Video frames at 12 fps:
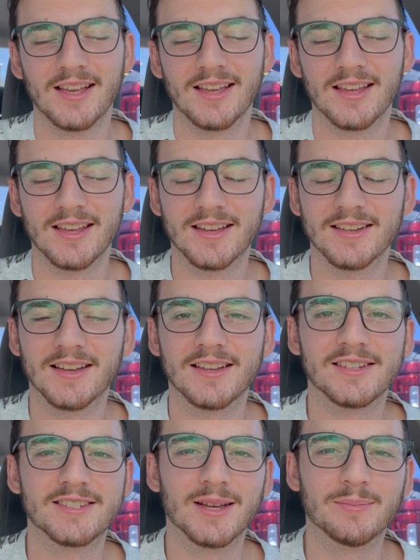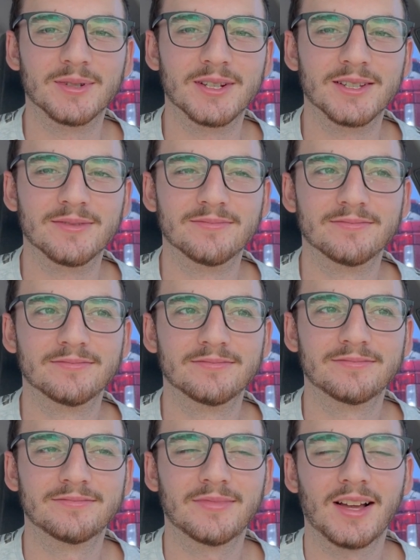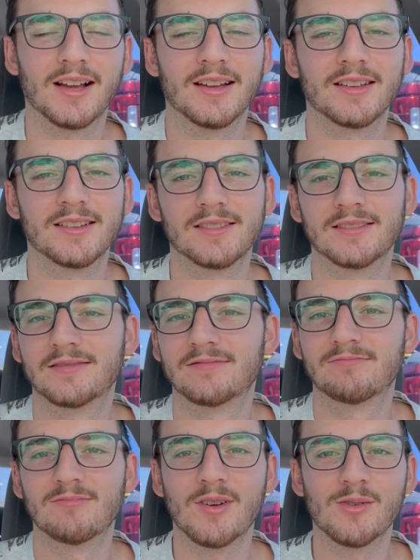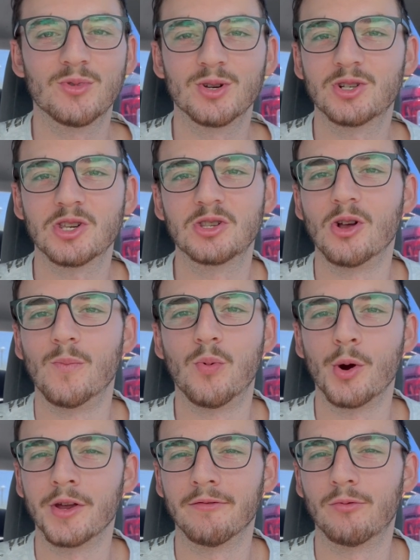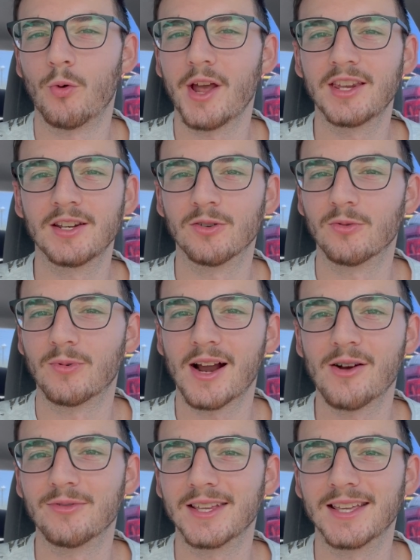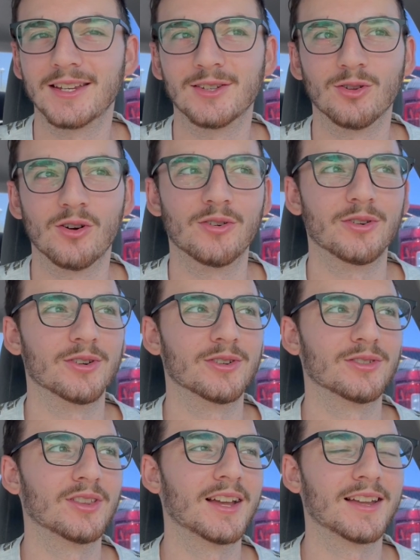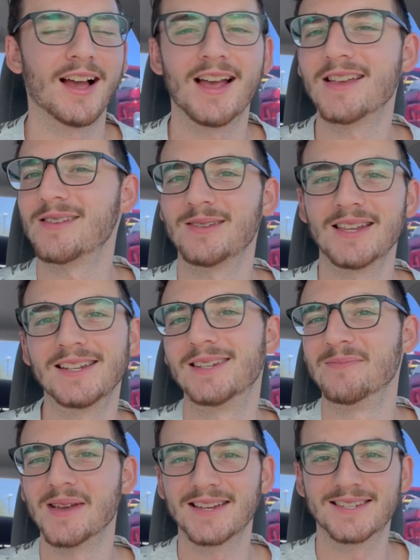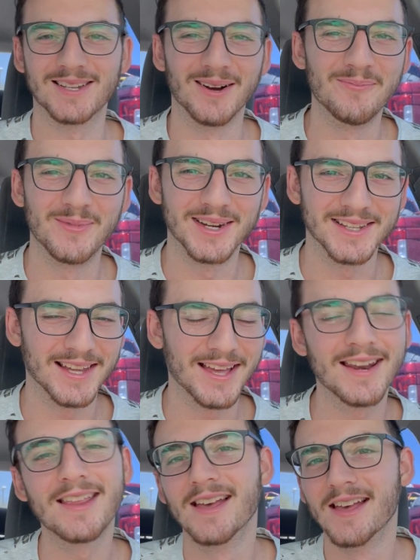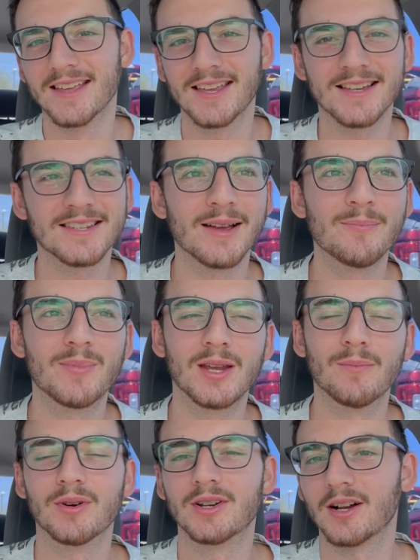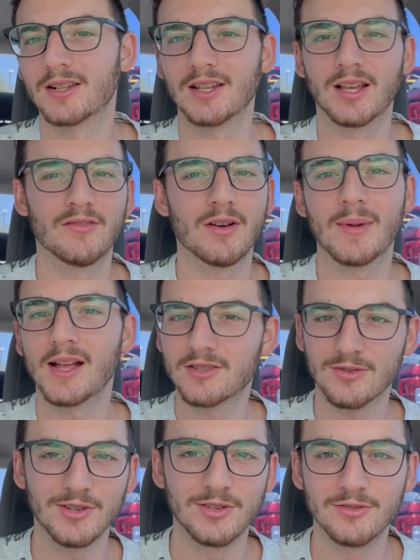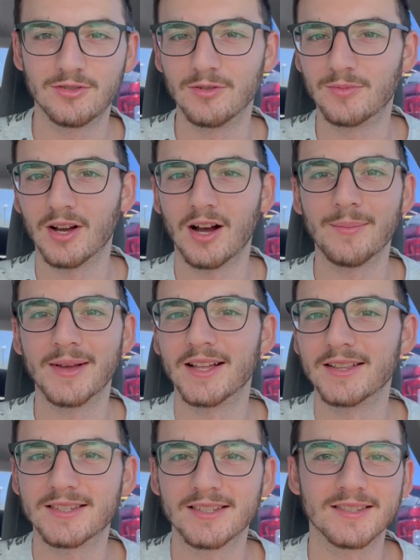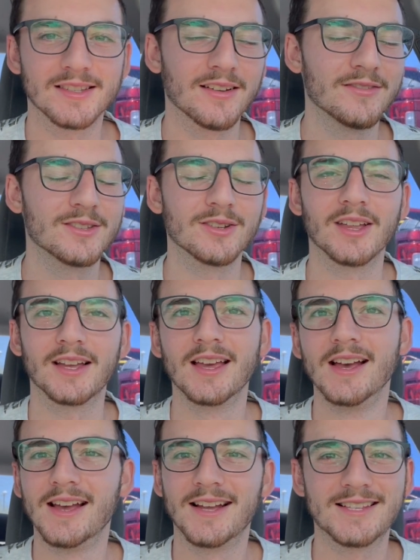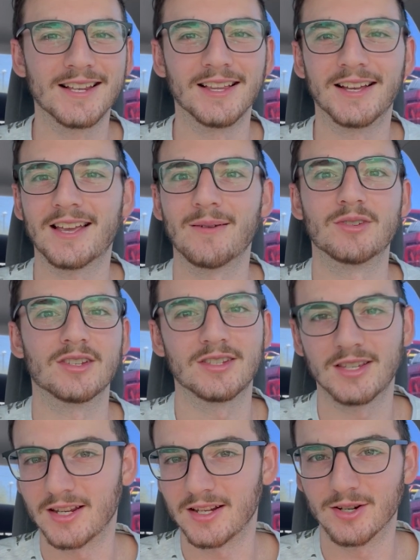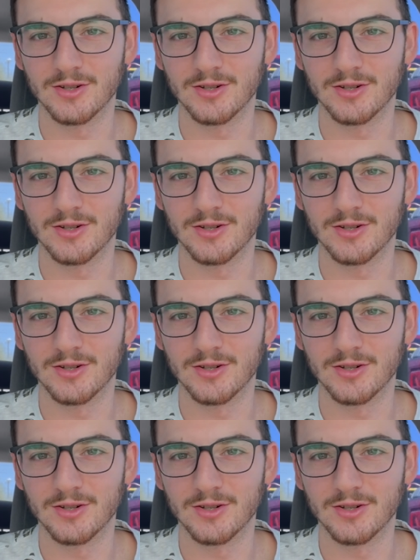and I accepted it. There's just no point of waiting around any longer. Like, I need to make some money. And yes, I'm being productive. I'm answering YouTube comments and stuff. So like, it's not like I'm just sitting here